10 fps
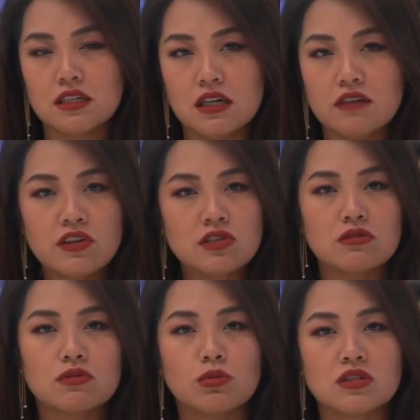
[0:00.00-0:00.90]

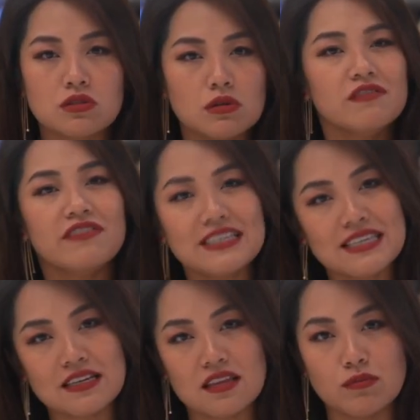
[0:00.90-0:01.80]
officials would still
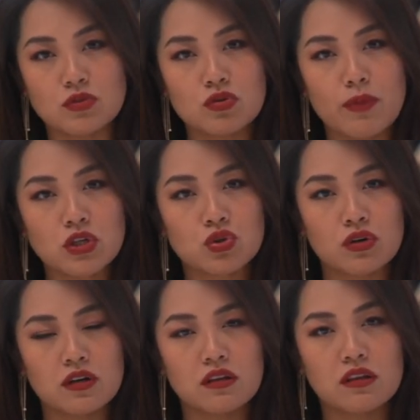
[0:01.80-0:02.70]
visit them to make
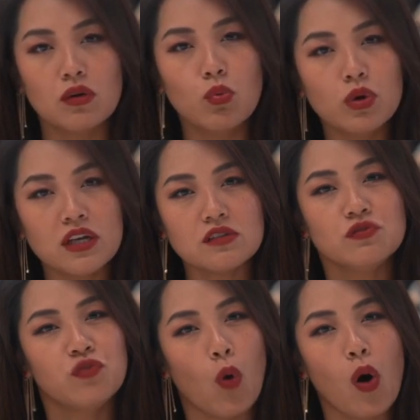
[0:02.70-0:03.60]
sure they wouldn't
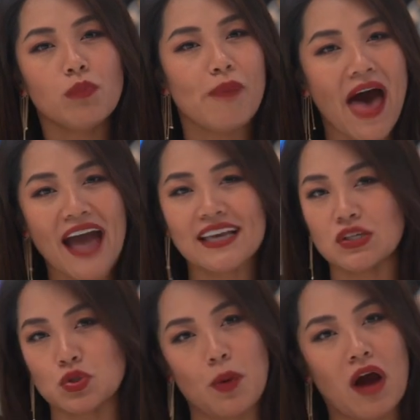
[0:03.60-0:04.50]
fall back
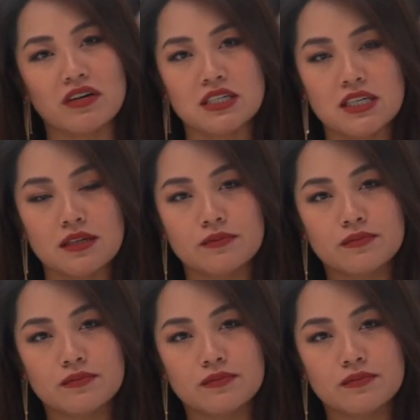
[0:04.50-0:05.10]
into poverty.